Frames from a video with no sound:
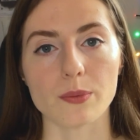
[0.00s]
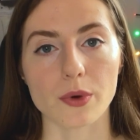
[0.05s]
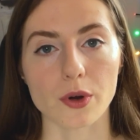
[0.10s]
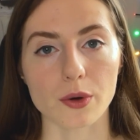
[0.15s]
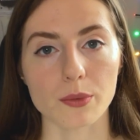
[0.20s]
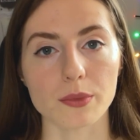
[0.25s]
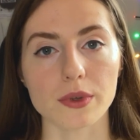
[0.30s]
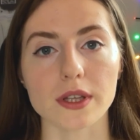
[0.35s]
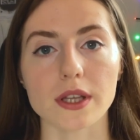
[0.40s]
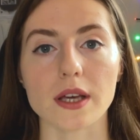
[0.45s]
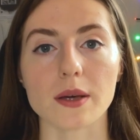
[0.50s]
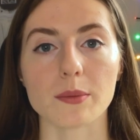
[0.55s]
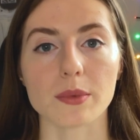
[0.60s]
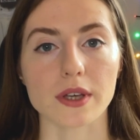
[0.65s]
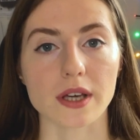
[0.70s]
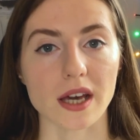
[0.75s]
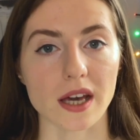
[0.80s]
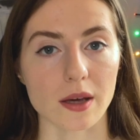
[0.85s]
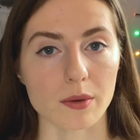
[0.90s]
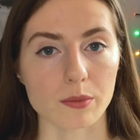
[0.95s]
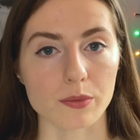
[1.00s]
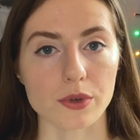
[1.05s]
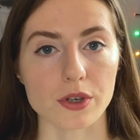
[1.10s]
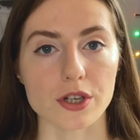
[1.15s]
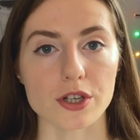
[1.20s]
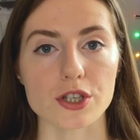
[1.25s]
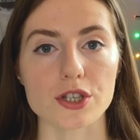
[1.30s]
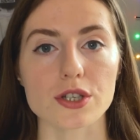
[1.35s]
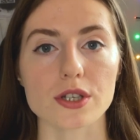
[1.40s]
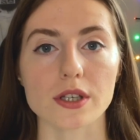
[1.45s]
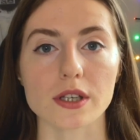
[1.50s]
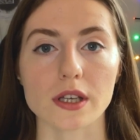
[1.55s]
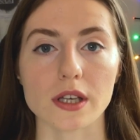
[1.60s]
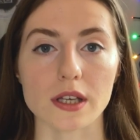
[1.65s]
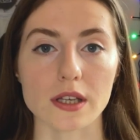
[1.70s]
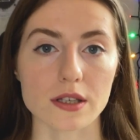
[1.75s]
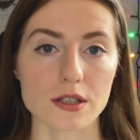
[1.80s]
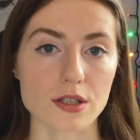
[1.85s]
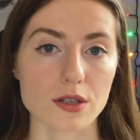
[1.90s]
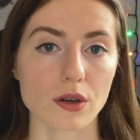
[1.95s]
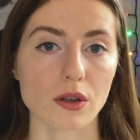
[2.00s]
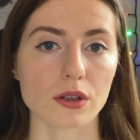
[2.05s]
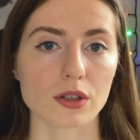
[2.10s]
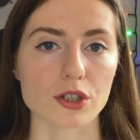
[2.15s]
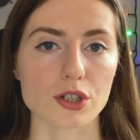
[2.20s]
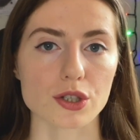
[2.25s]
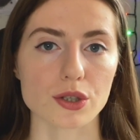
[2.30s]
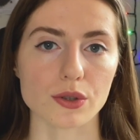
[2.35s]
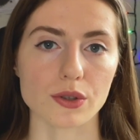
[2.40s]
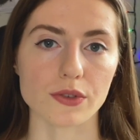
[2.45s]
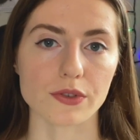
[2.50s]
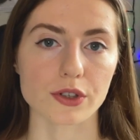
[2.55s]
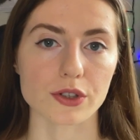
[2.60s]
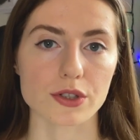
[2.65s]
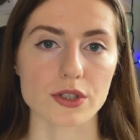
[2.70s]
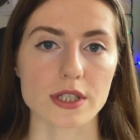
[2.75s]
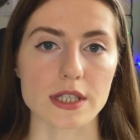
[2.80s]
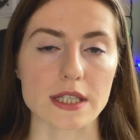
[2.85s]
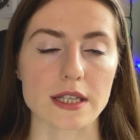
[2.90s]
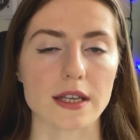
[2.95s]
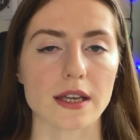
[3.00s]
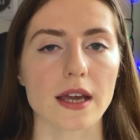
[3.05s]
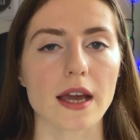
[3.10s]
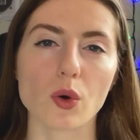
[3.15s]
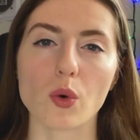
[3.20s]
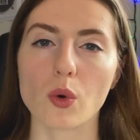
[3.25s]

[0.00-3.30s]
Birmingham, Cambridge, King's College University,